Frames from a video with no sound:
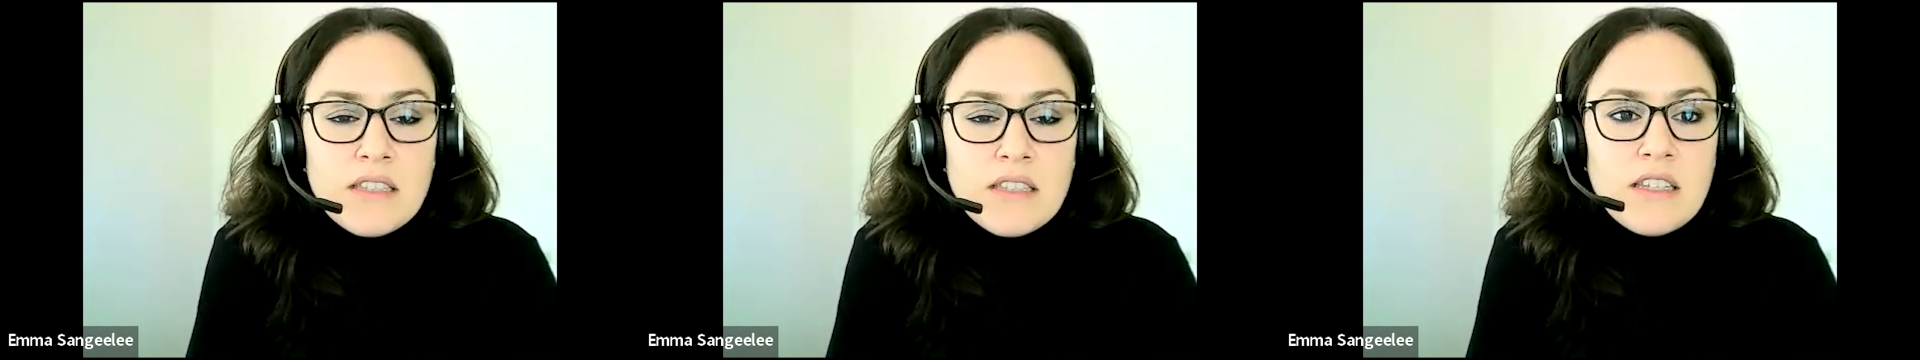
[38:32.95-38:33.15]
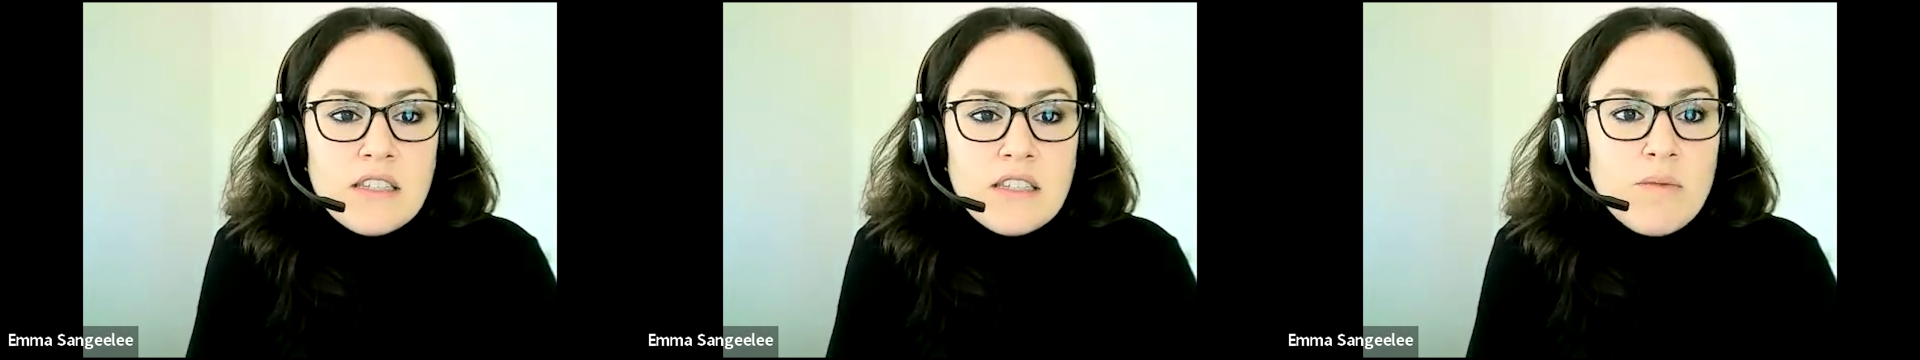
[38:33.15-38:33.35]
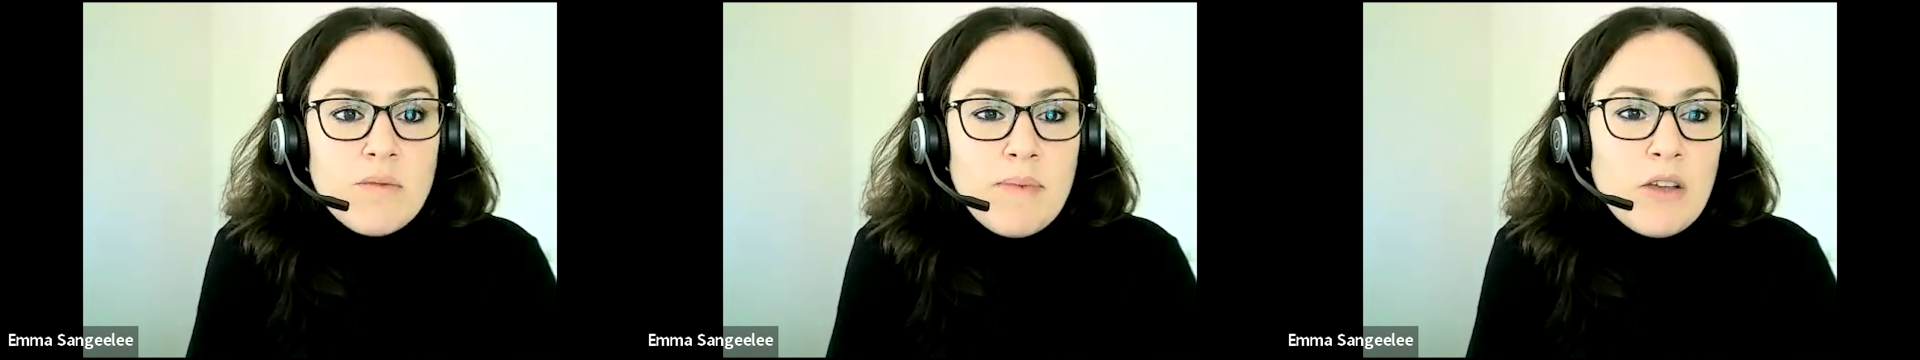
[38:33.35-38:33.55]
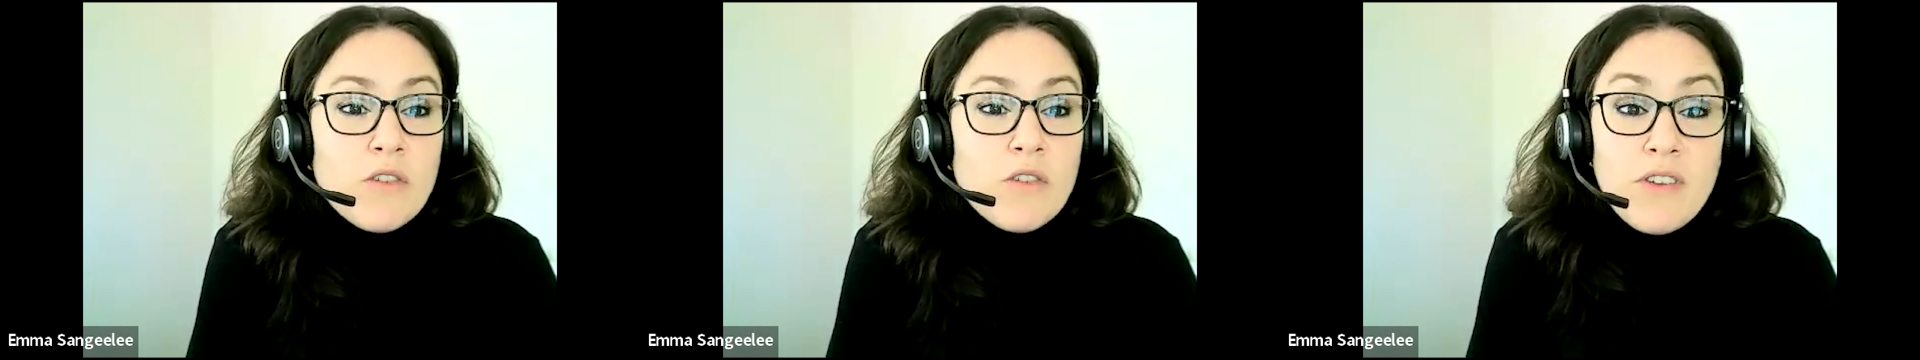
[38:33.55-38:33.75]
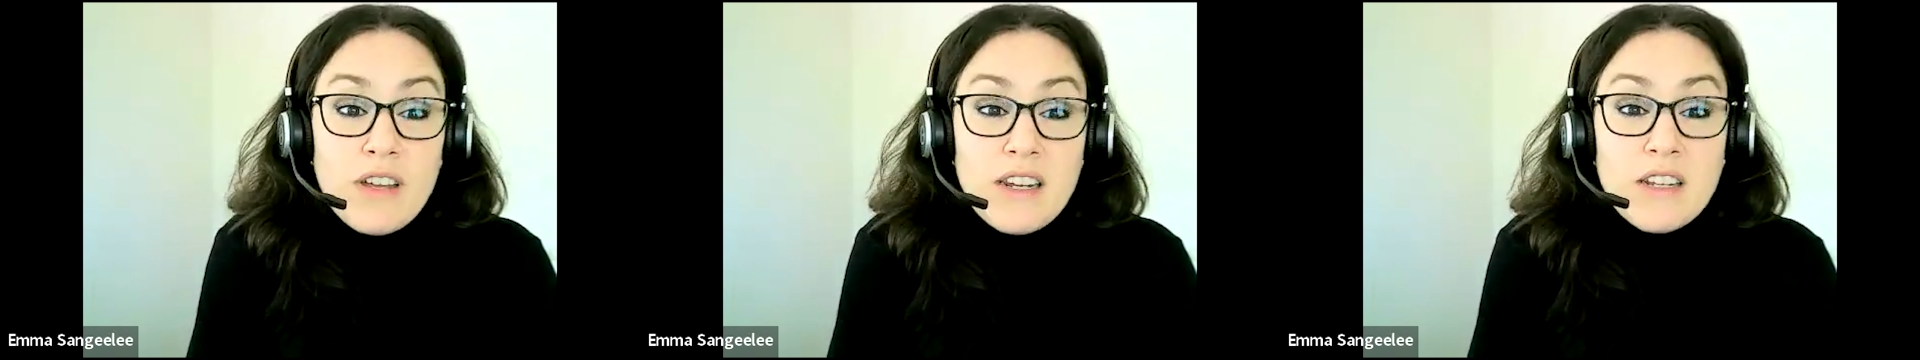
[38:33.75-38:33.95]
is about
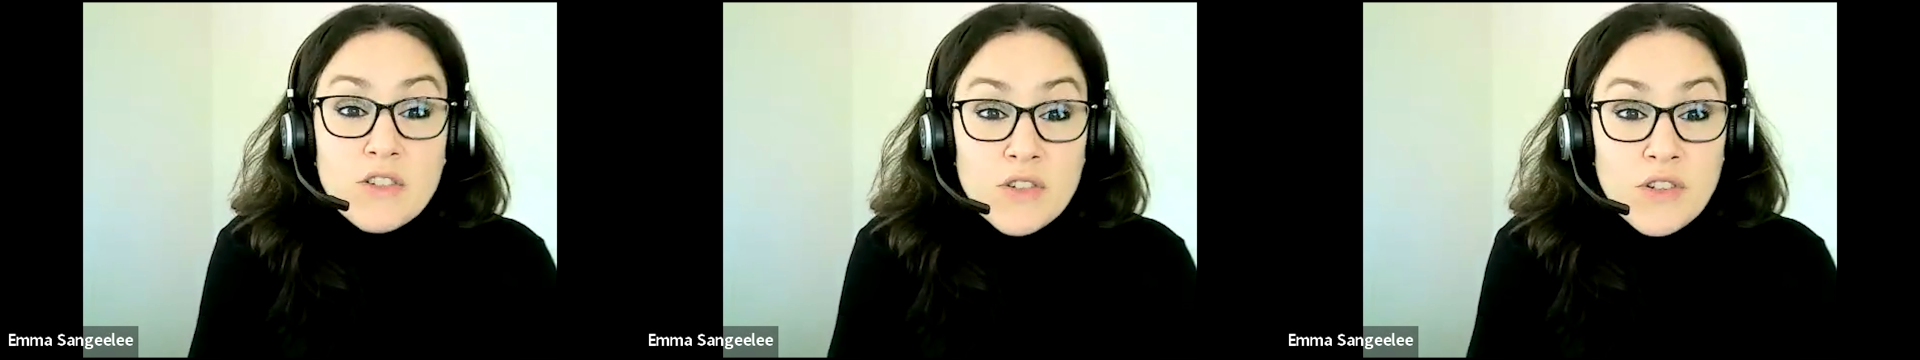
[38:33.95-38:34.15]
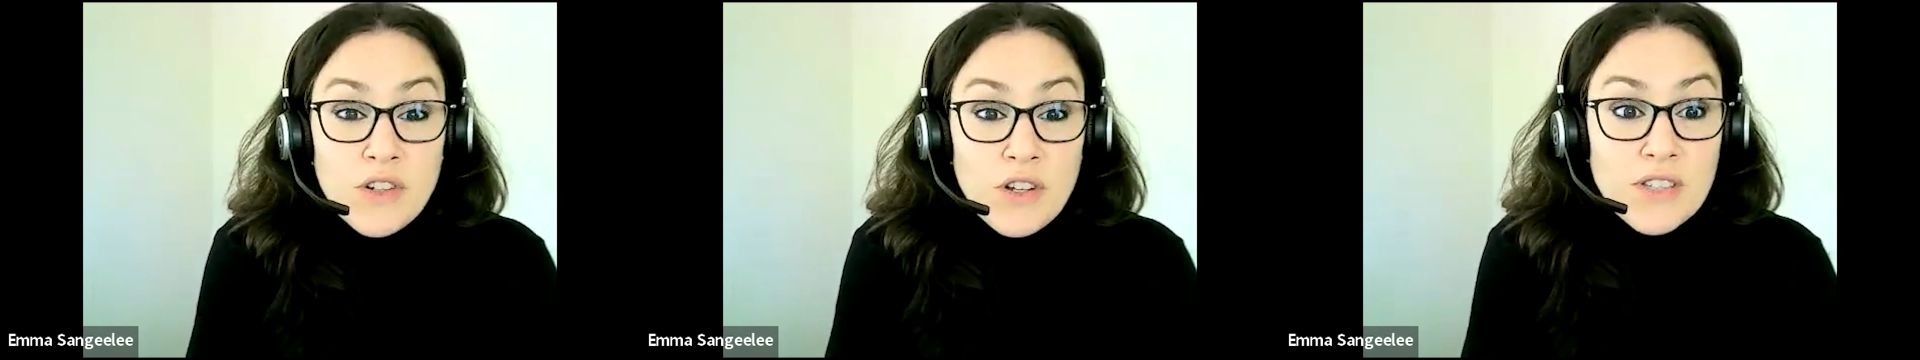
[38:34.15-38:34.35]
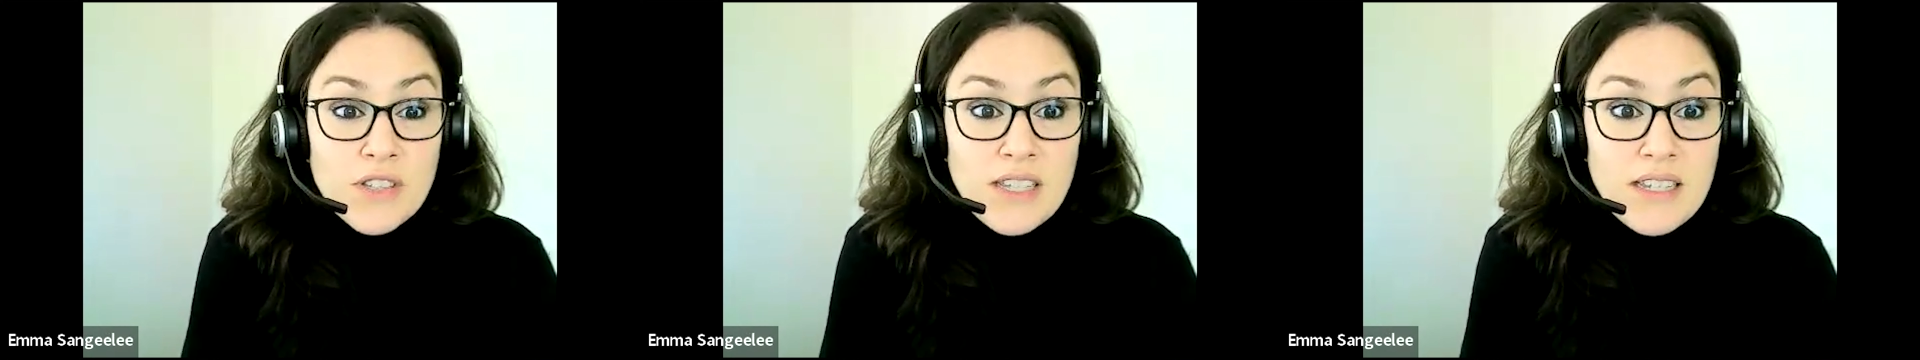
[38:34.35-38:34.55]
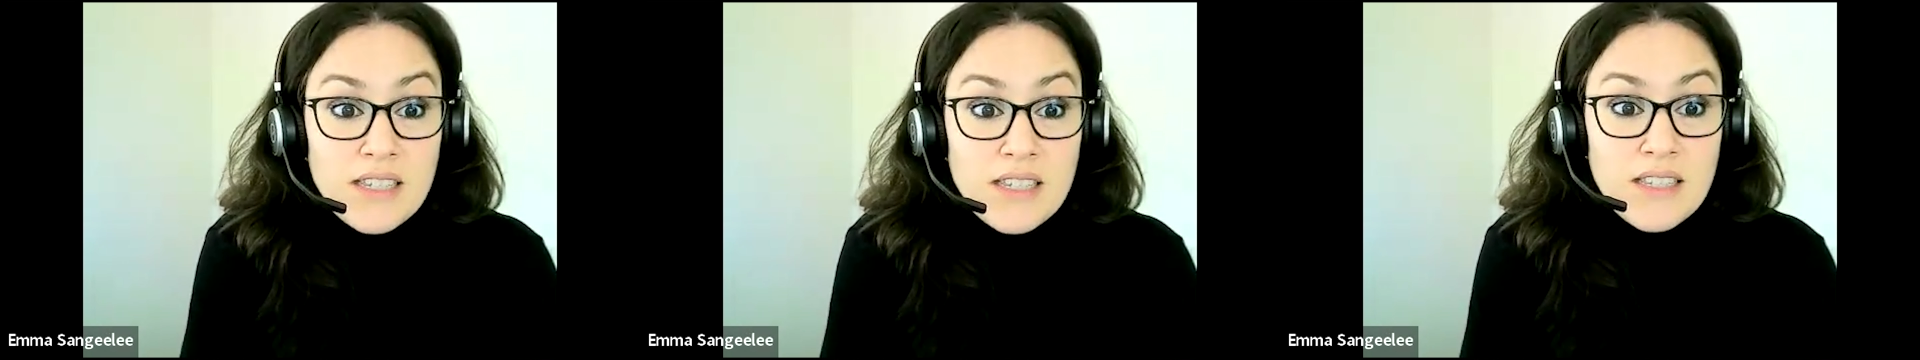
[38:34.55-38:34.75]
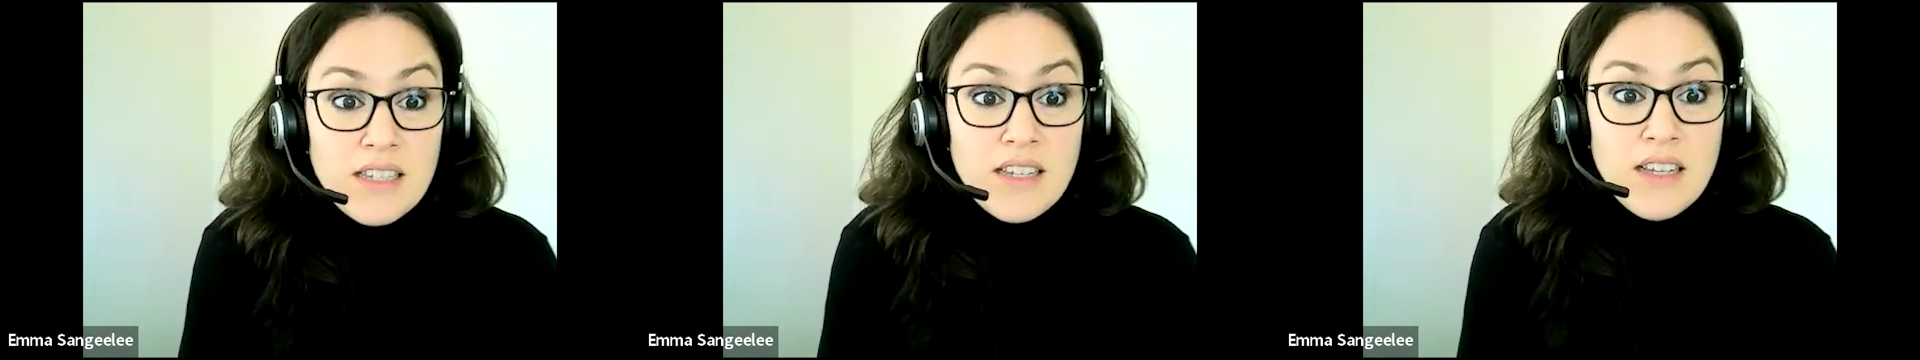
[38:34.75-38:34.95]
your financial
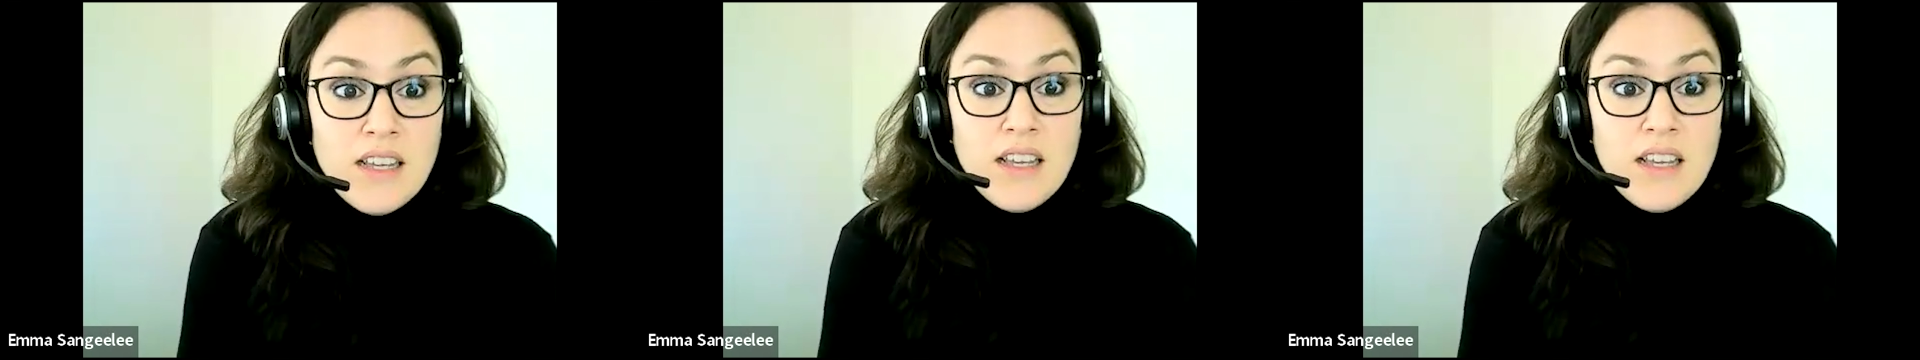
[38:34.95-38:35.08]
losses.